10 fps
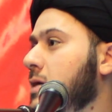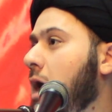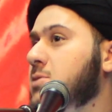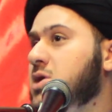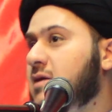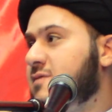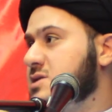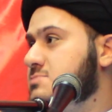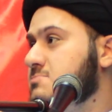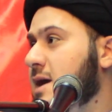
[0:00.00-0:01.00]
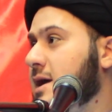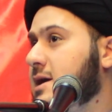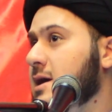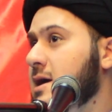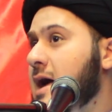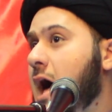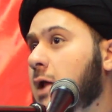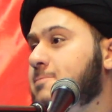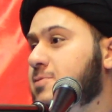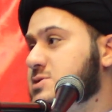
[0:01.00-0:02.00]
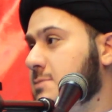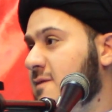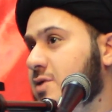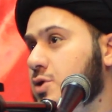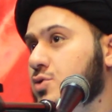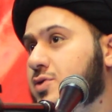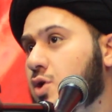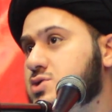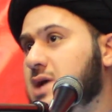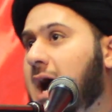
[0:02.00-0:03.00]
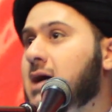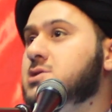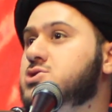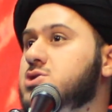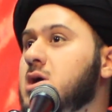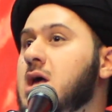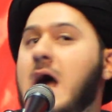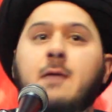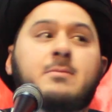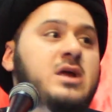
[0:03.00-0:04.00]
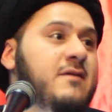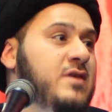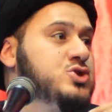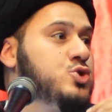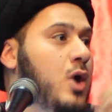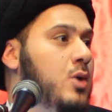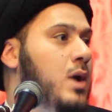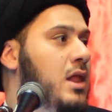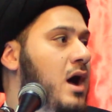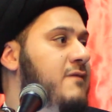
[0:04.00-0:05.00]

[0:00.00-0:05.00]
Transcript: How many of us help some of the youth go to Hajj? How many of us who are well